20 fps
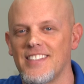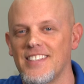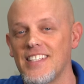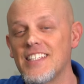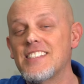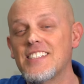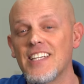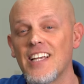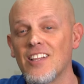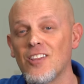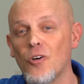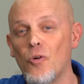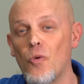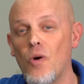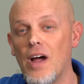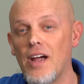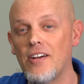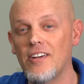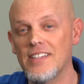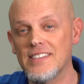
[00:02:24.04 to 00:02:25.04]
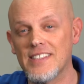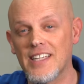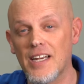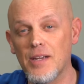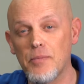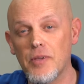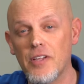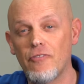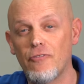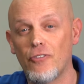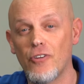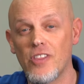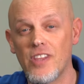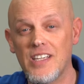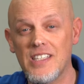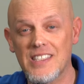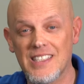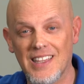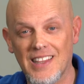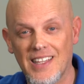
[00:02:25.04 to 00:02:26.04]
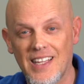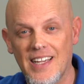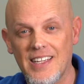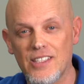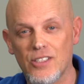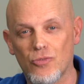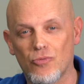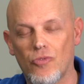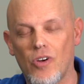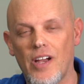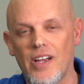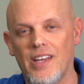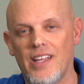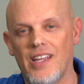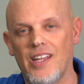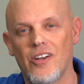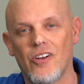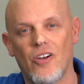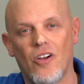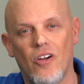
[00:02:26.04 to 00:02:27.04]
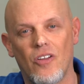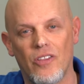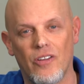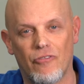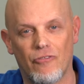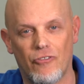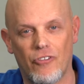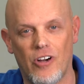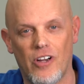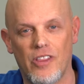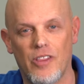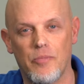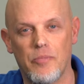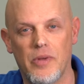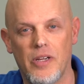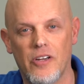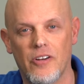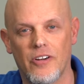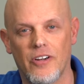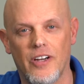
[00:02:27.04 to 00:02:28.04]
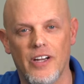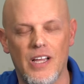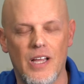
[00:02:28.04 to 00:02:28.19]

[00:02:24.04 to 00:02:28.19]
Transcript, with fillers: This yellow wire is going to be for these lights right here on the front of the mirror.